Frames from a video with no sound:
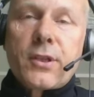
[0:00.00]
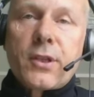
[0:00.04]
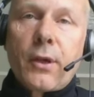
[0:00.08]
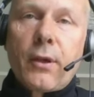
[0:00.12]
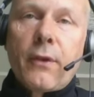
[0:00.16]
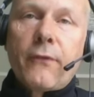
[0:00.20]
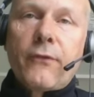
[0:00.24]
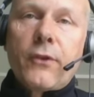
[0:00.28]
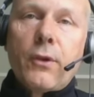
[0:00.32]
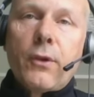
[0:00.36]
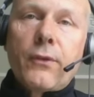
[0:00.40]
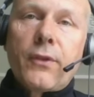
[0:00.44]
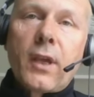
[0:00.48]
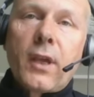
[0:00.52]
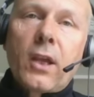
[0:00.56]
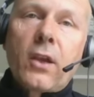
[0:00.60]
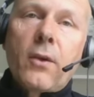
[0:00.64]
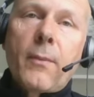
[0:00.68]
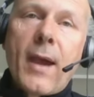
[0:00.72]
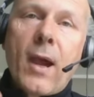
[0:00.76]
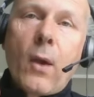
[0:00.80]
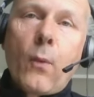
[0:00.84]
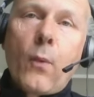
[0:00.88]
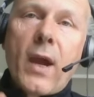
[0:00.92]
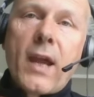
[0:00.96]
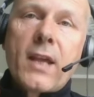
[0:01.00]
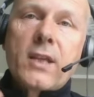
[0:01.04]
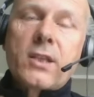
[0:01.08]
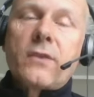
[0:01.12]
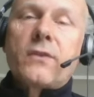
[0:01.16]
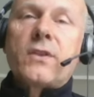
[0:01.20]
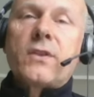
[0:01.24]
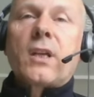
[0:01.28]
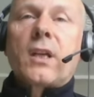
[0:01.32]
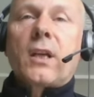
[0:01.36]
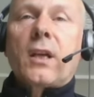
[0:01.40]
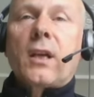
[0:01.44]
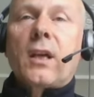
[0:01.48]
So if you think about ways
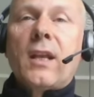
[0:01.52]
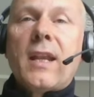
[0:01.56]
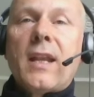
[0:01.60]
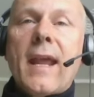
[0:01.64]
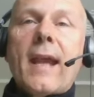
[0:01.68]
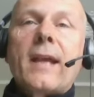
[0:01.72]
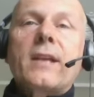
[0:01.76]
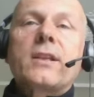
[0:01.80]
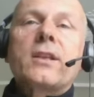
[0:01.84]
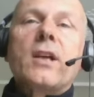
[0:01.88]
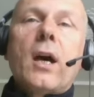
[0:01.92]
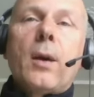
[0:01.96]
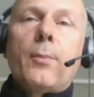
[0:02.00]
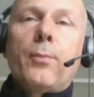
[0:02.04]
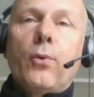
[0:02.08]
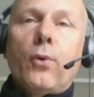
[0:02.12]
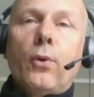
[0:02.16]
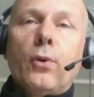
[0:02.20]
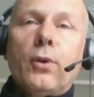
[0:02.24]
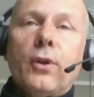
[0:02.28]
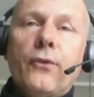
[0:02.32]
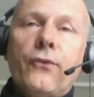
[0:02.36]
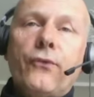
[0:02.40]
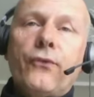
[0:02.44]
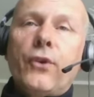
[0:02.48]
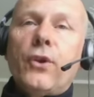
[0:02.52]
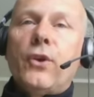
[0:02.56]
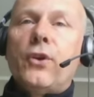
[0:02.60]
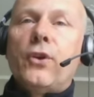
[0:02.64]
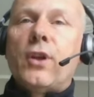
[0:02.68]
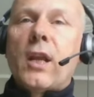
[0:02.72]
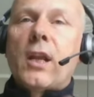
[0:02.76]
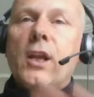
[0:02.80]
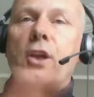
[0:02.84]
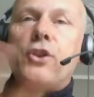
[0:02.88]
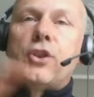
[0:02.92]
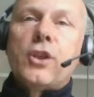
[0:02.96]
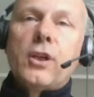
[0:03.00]
to connect up all the food,
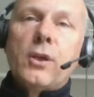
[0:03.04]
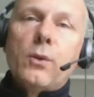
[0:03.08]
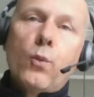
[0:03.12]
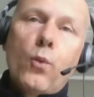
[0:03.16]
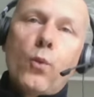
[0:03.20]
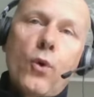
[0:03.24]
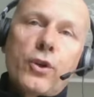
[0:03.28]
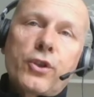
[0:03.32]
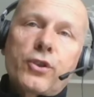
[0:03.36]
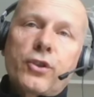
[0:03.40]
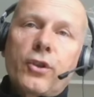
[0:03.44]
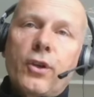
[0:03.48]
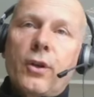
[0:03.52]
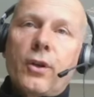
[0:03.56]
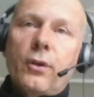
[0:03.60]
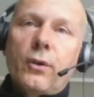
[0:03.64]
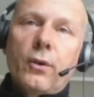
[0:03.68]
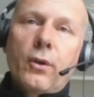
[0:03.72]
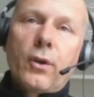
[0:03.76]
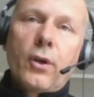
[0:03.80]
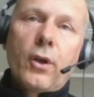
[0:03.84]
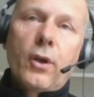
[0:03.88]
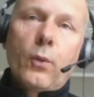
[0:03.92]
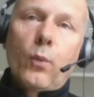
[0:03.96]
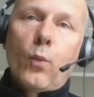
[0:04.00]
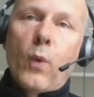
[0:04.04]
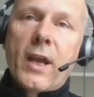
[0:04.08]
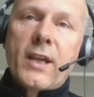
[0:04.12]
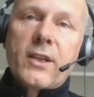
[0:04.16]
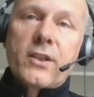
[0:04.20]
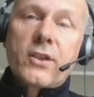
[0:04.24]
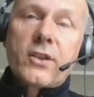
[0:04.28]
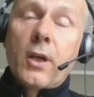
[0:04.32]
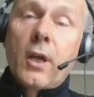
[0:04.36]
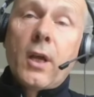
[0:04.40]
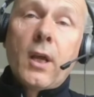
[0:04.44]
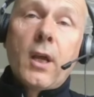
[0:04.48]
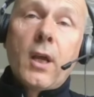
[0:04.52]
energy, water, and
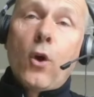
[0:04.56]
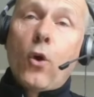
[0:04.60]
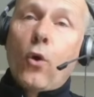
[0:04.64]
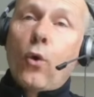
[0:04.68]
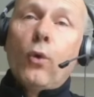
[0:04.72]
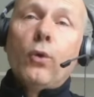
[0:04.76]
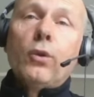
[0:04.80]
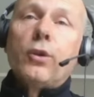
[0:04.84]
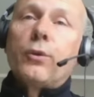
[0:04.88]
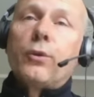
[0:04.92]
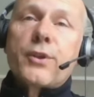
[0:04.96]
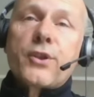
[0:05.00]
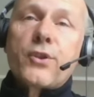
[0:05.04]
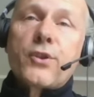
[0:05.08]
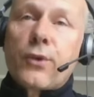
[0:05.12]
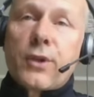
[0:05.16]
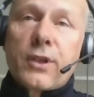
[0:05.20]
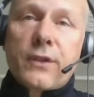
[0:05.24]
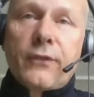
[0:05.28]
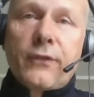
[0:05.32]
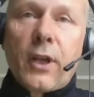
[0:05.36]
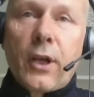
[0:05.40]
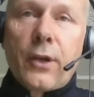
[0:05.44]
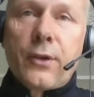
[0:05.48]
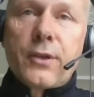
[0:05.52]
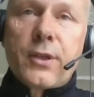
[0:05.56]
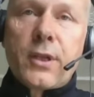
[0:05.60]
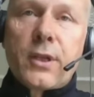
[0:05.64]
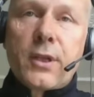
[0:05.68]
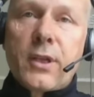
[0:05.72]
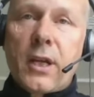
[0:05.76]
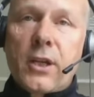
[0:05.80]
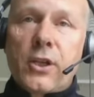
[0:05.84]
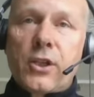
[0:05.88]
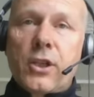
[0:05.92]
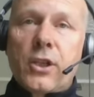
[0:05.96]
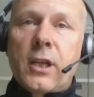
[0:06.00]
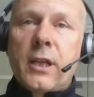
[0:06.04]
waste, all the resource flows
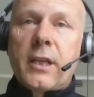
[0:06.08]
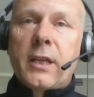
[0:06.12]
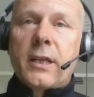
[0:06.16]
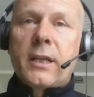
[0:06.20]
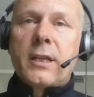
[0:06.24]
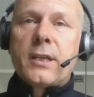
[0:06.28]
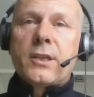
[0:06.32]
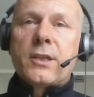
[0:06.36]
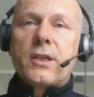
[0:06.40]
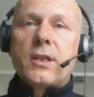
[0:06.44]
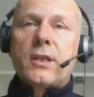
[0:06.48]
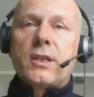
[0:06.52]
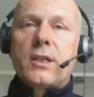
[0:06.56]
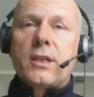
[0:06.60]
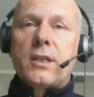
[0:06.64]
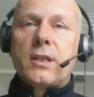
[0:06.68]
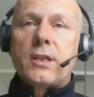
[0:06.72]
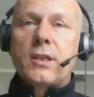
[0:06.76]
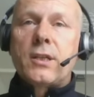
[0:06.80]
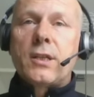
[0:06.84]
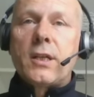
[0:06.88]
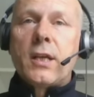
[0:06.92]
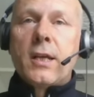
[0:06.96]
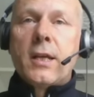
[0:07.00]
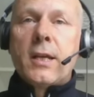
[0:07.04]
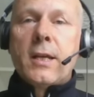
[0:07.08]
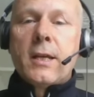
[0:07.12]
essentially in cities,